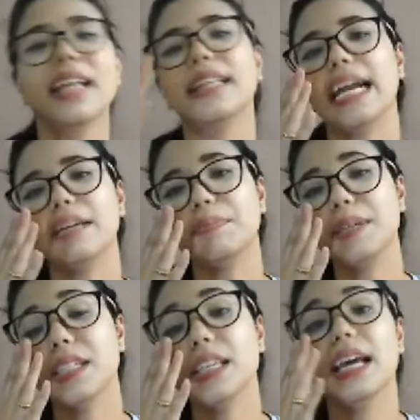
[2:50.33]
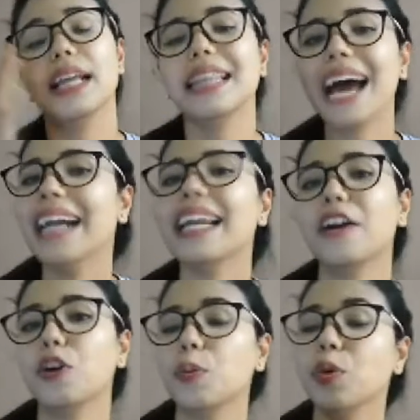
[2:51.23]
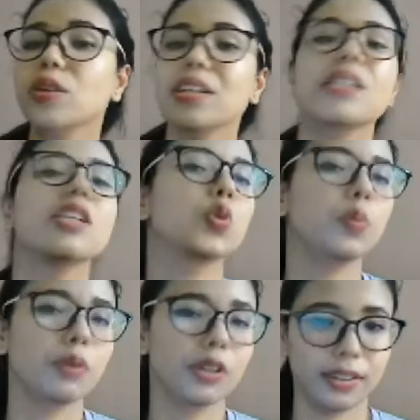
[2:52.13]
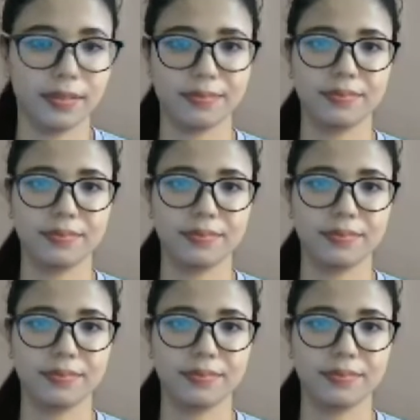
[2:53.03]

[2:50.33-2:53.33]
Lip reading: that means that attribute is a super key.